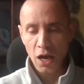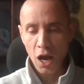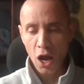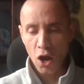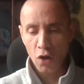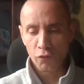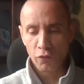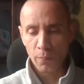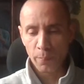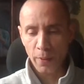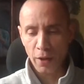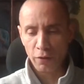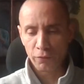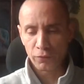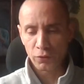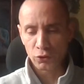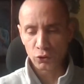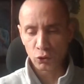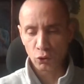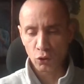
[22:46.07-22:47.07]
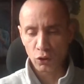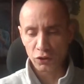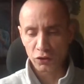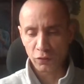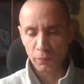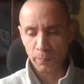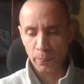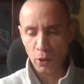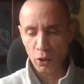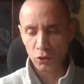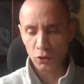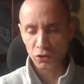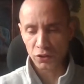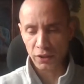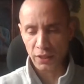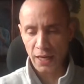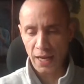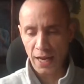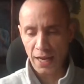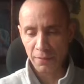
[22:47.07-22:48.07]
Over both the choice of
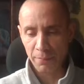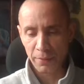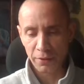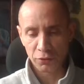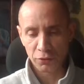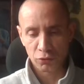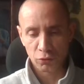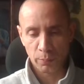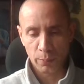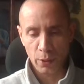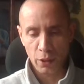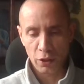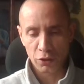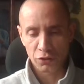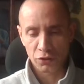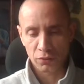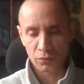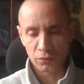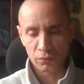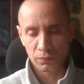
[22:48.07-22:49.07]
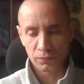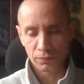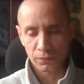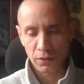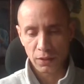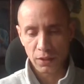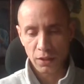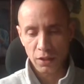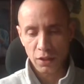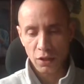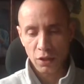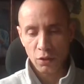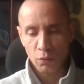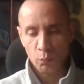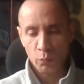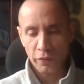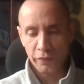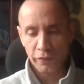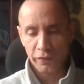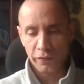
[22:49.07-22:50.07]
policy and the ministerial personnel,
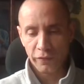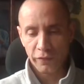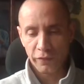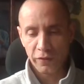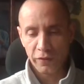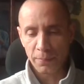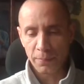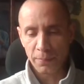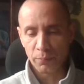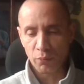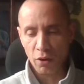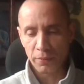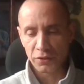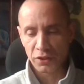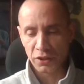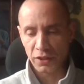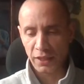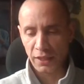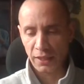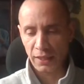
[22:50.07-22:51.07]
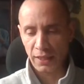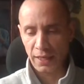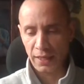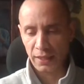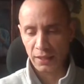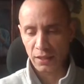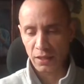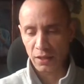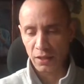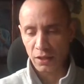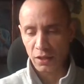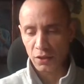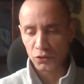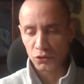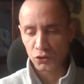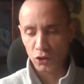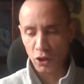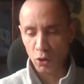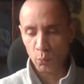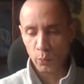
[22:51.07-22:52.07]
with the Deputy Prime Minister Nick Clegg,
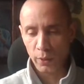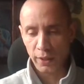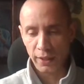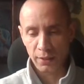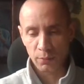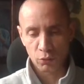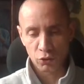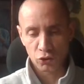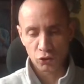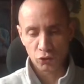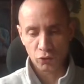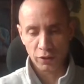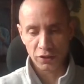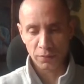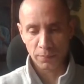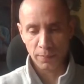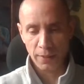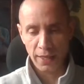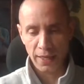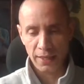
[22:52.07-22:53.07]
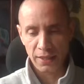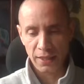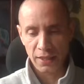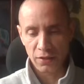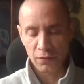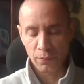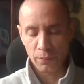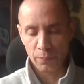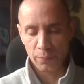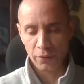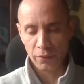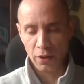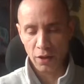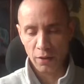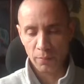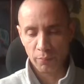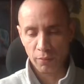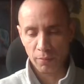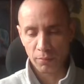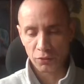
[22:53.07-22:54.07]
so weak was Theresa May at the end of
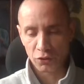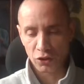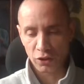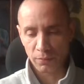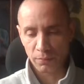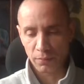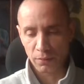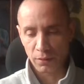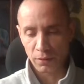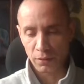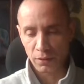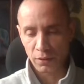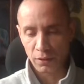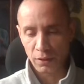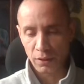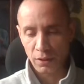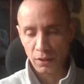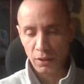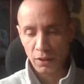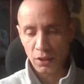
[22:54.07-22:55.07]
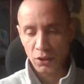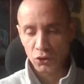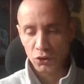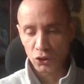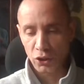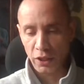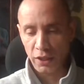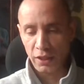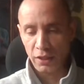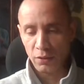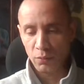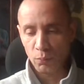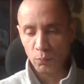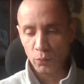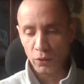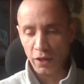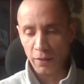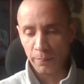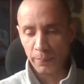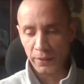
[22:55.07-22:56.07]
the premiership. She
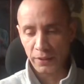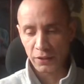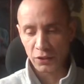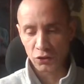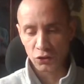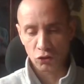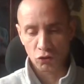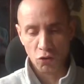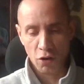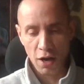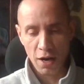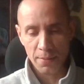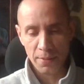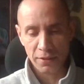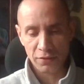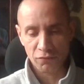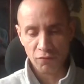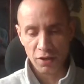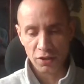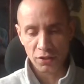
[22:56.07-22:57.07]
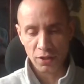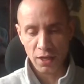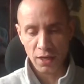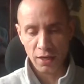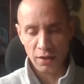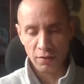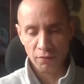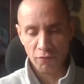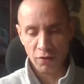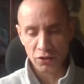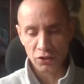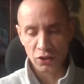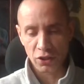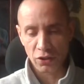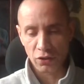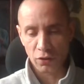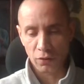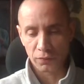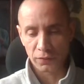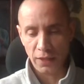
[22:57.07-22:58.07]
would have been described as a
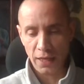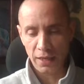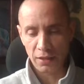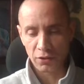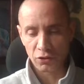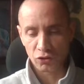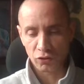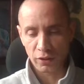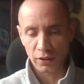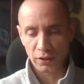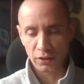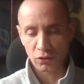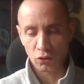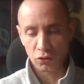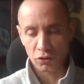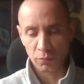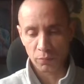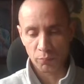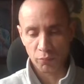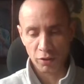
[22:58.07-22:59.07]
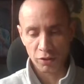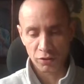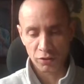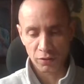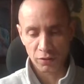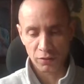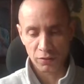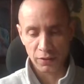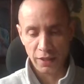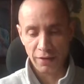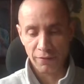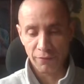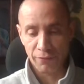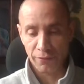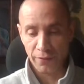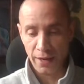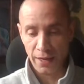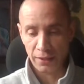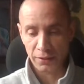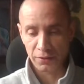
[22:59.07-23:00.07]
resident of Downing Street, not a president. In
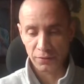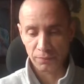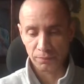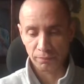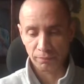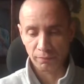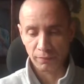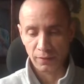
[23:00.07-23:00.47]
fact,